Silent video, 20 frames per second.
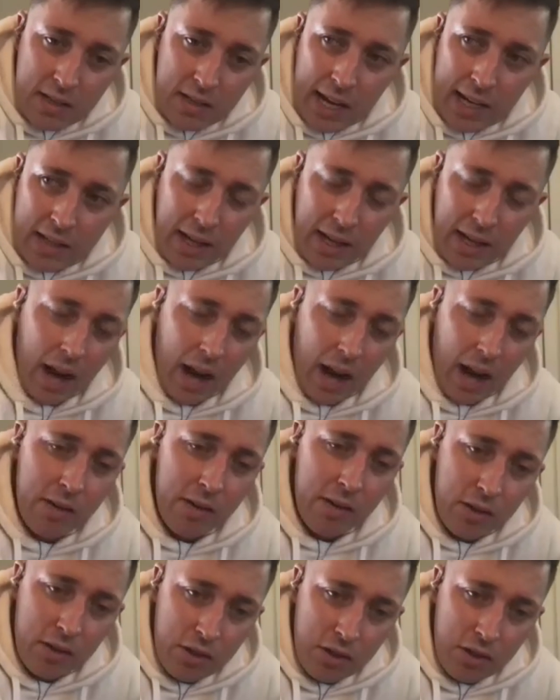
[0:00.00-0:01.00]
It's
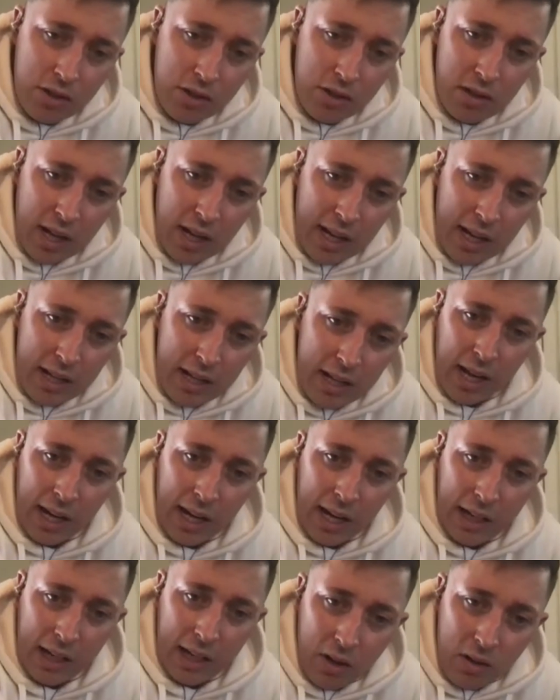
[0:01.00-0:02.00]
garage. It's
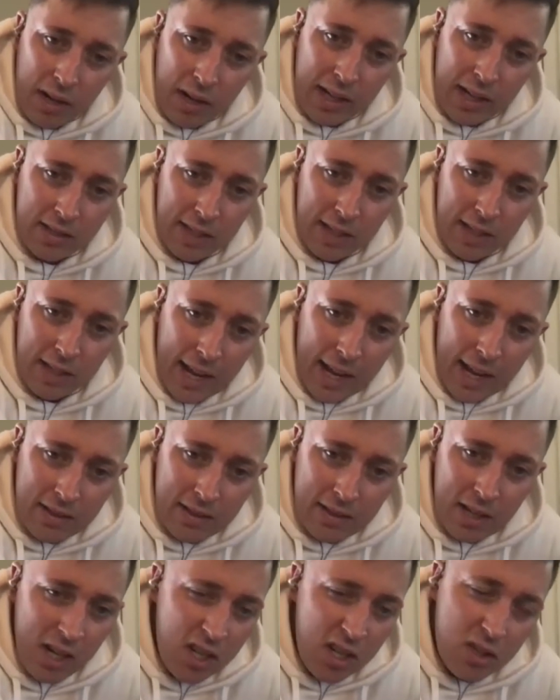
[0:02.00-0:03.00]
techno. It's dance.
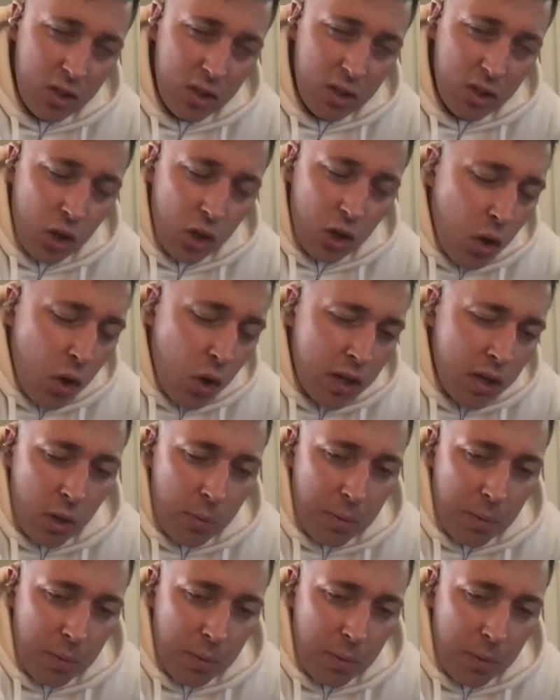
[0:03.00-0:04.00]
So no one is
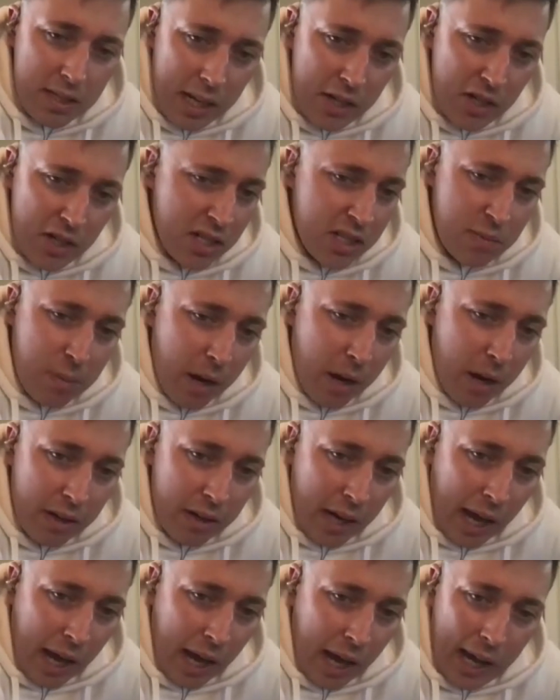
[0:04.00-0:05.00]
up on stage
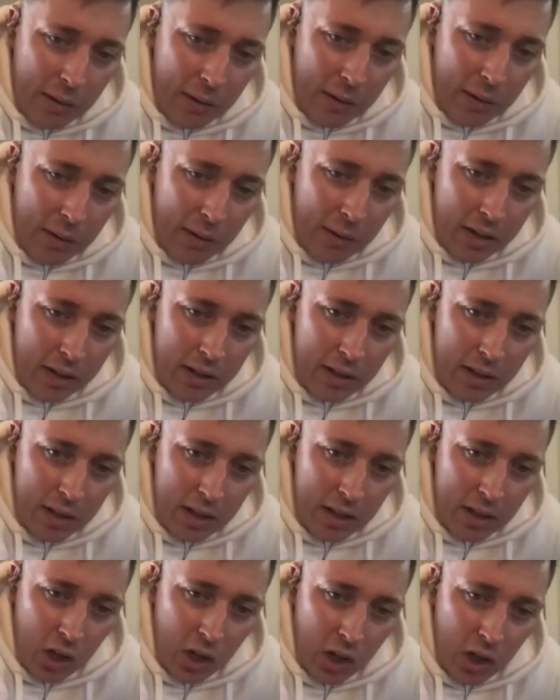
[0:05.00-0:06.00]
inspiring anyone
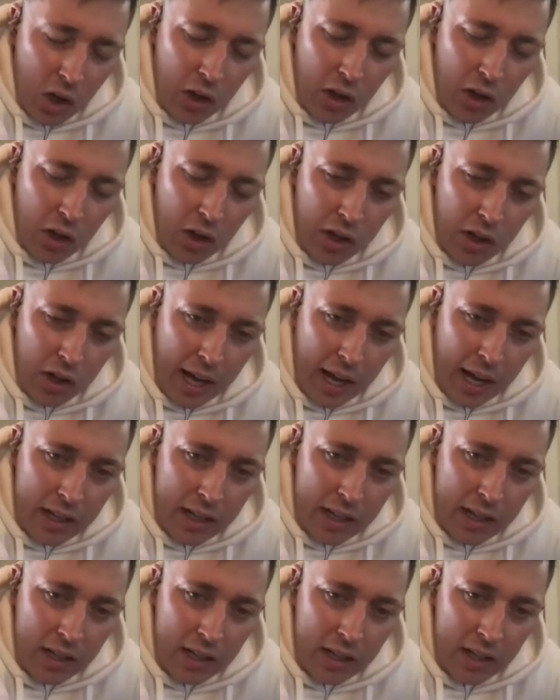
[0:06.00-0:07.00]
other than
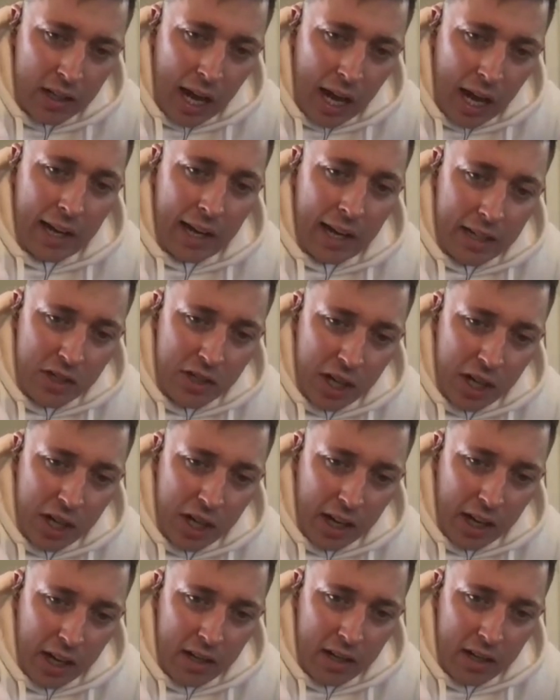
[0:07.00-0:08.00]
a DJ.
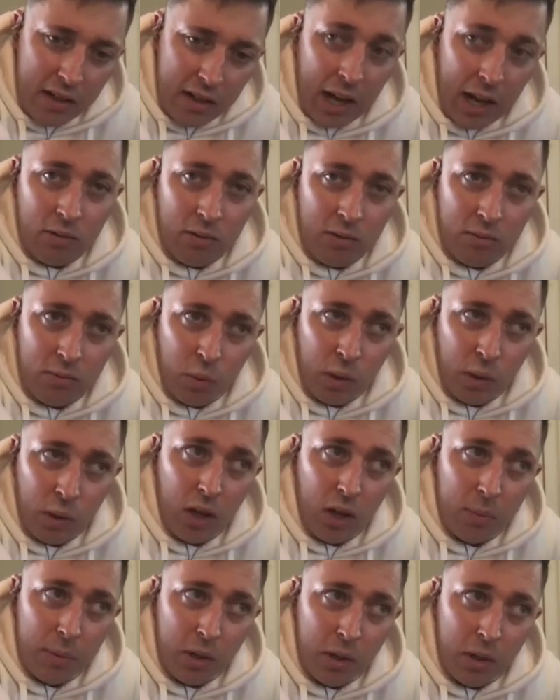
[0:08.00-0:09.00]
Now, will they
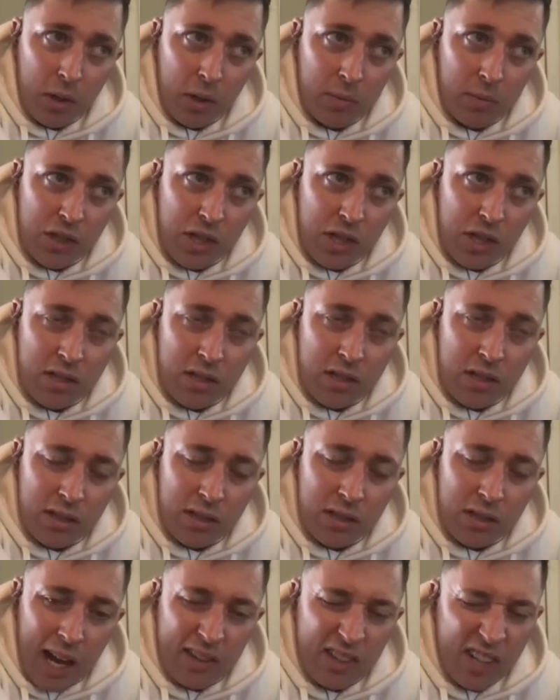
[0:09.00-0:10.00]
all become DJs?
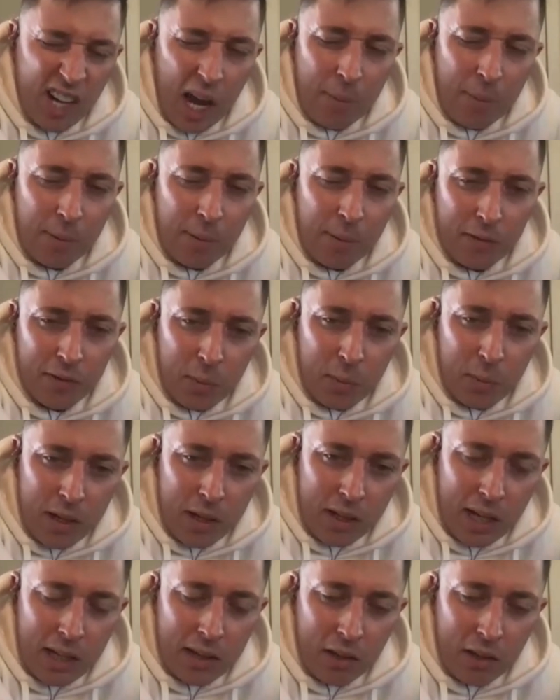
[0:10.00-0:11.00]
Nah, they're happy enough to
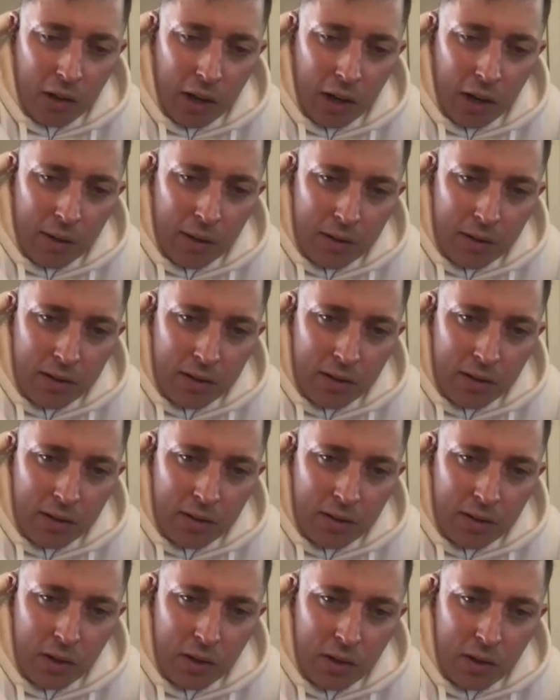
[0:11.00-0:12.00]
be in the crowd.
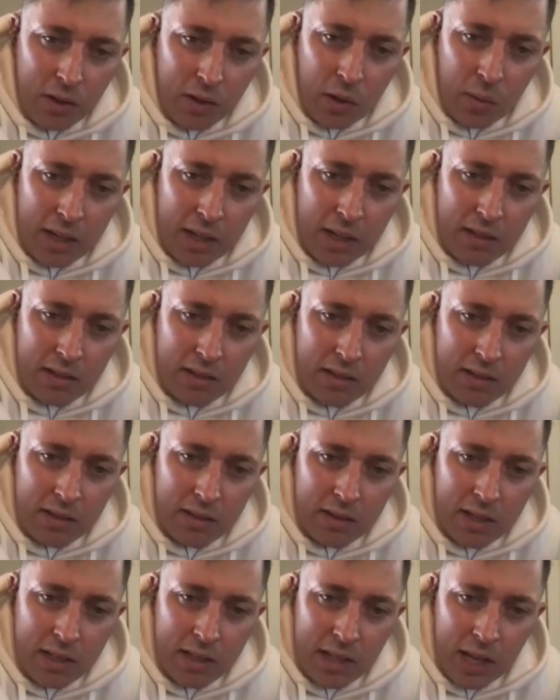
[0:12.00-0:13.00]
Do you know what I mean?
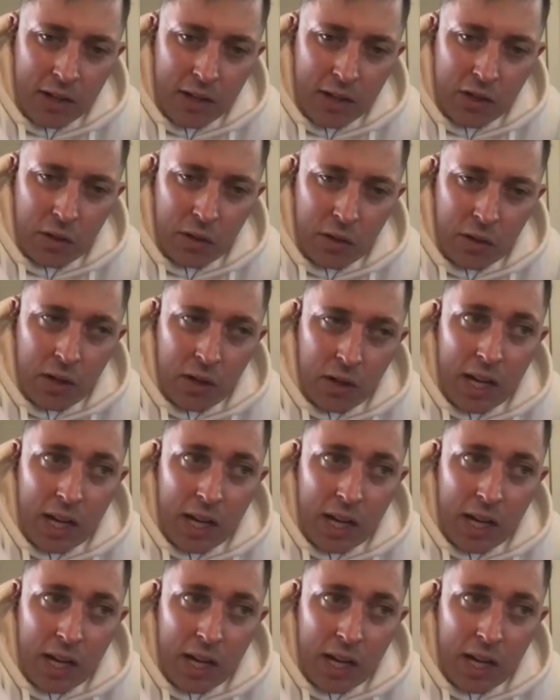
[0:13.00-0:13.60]
This attitude. Yeah.